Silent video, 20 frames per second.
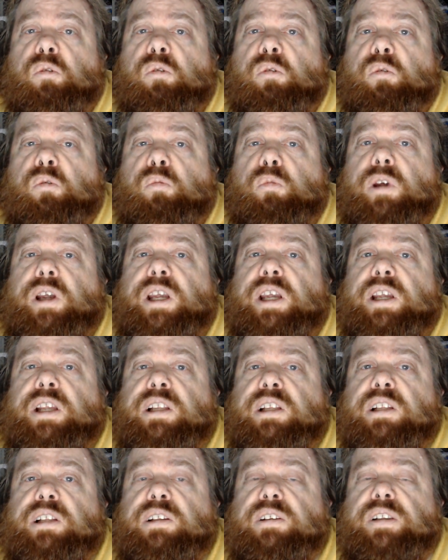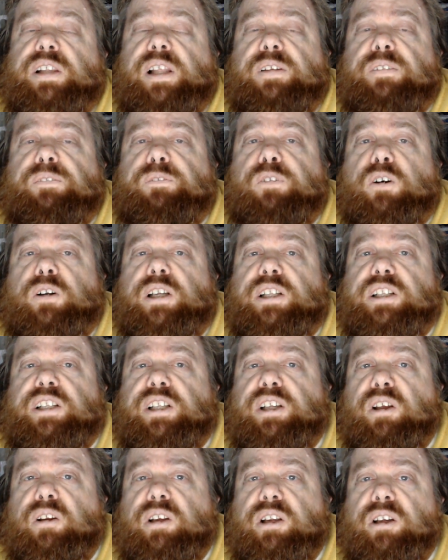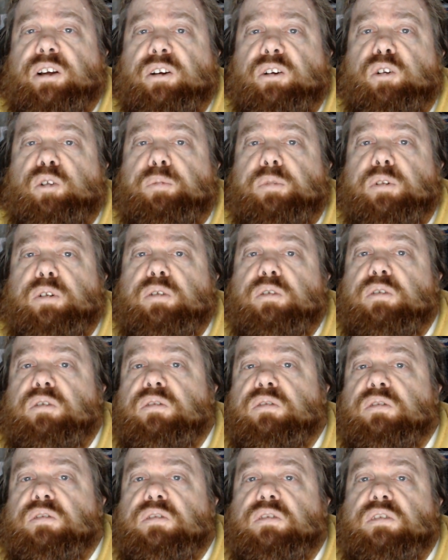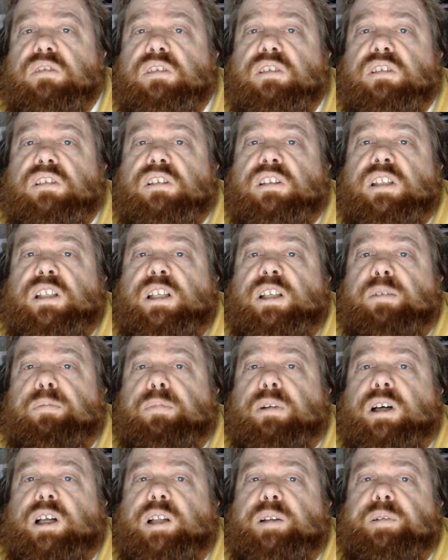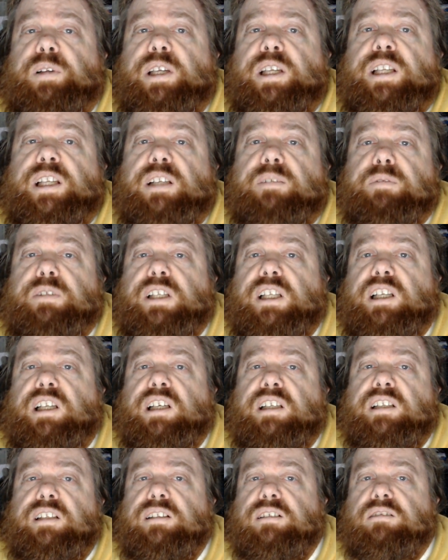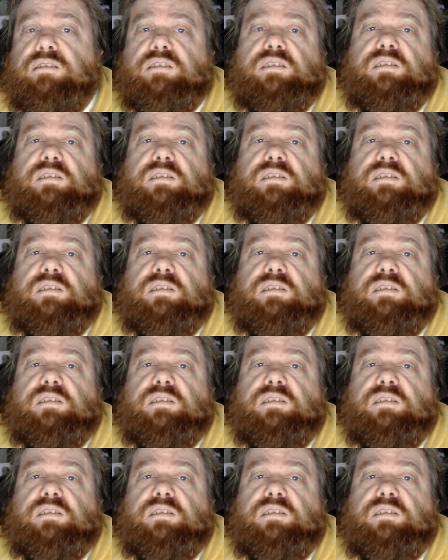Where they find it the only hope. But he ends up getting killed.